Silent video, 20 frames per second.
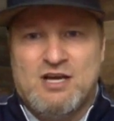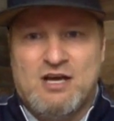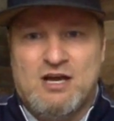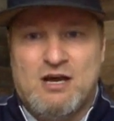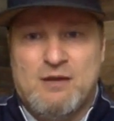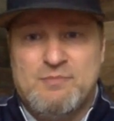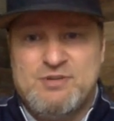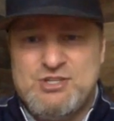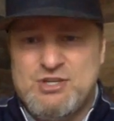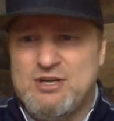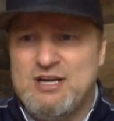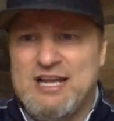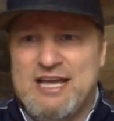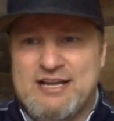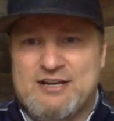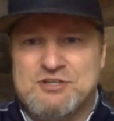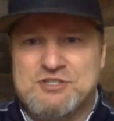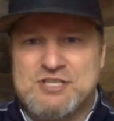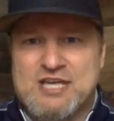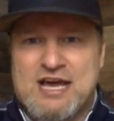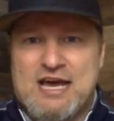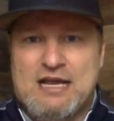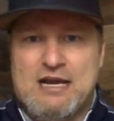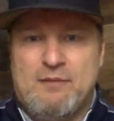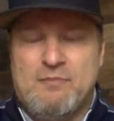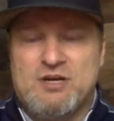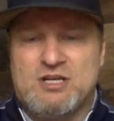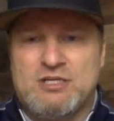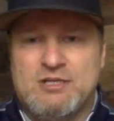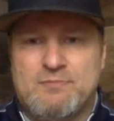but you're a Lakers guy,
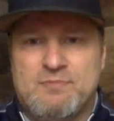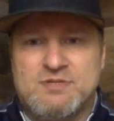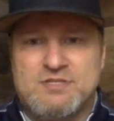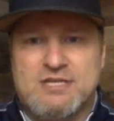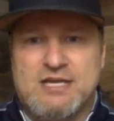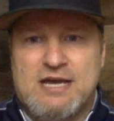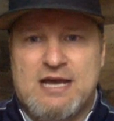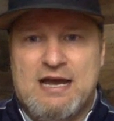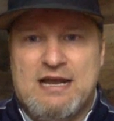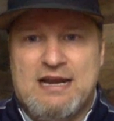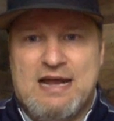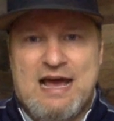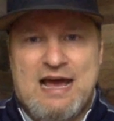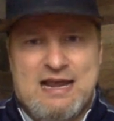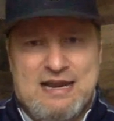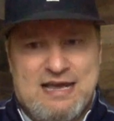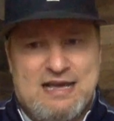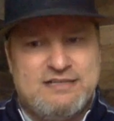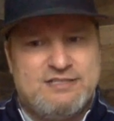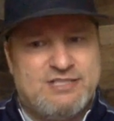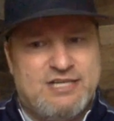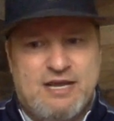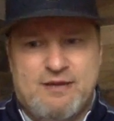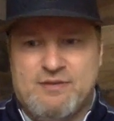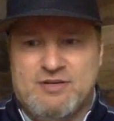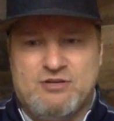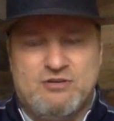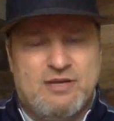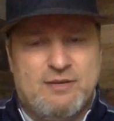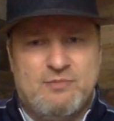and I'm a Clippers guy. And I like
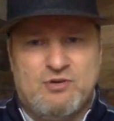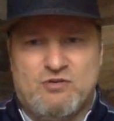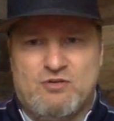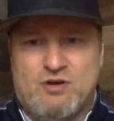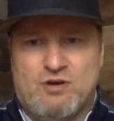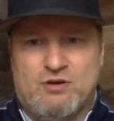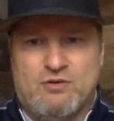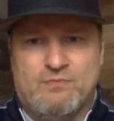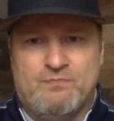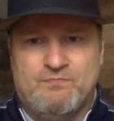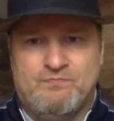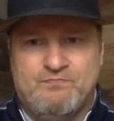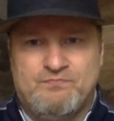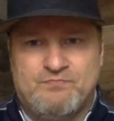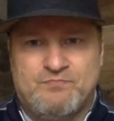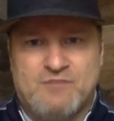Shamit. Don't get me wrong.